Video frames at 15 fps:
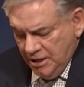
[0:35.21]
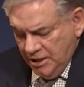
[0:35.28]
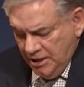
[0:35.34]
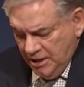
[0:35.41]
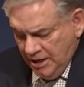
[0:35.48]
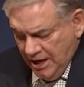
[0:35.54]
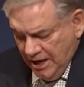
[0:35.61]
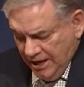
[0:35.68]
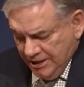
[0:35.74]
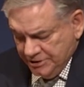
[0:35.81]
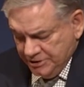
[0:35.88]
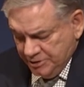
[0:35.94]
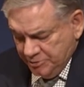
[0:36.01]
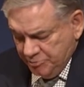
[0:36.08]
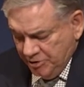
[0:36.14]
He
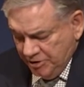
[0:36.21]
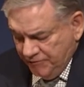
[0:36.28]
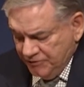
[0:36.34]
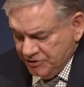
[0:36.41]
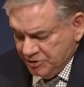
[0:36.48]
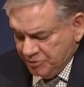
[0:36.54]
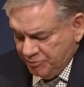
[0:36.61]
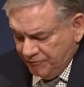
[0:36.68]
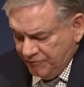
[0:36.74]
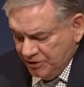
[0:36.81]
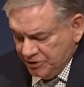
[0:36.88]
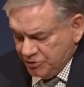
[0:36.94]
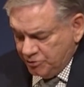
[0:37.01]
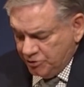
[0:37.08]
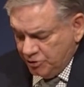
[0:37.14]
has been a visiting
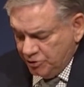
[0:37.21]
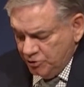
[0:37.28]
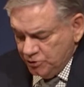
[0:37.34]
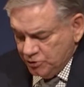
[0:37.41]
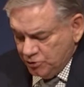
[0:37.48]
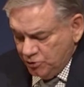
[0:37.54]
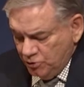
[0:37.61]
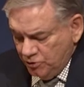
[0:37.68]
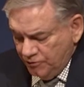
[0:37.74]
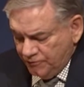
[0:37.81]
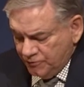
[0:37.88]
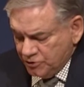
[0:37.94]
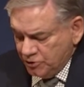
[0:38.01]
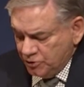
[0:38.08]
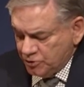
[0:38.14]
professor at the New School
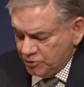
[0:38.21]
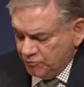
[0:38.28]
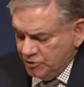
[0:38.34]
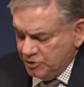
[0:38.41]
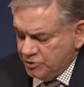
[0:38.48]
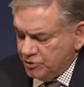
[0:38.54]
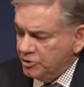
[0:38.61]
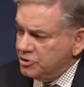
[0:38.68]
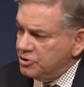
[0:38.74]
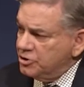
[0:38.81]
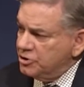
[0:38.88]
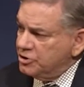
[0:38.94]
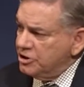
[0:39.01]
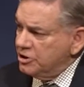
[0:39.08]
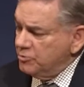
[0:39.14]
for Social Research, a
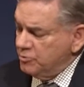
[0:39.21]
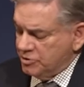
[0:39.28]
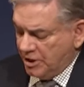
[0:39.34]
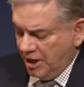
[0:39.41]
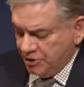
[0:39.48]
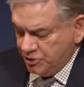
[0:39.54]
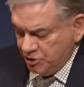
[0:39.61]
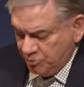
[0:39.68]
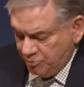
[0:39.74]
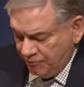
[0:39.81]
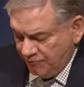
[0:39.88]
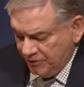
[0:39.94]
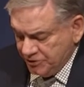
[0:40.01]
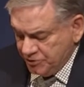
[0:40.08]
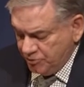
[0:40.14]
distinguished adjunct
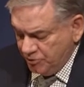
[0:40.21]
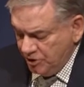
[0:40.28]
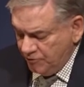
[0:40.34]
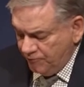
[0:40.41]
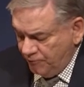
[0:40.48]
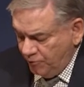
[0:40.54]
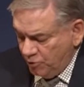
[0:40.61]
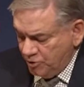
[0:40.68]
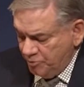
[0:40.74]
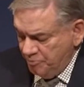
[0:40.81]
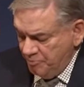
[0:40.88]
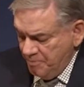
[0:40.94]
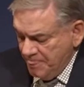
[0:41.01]
professor at Fordham.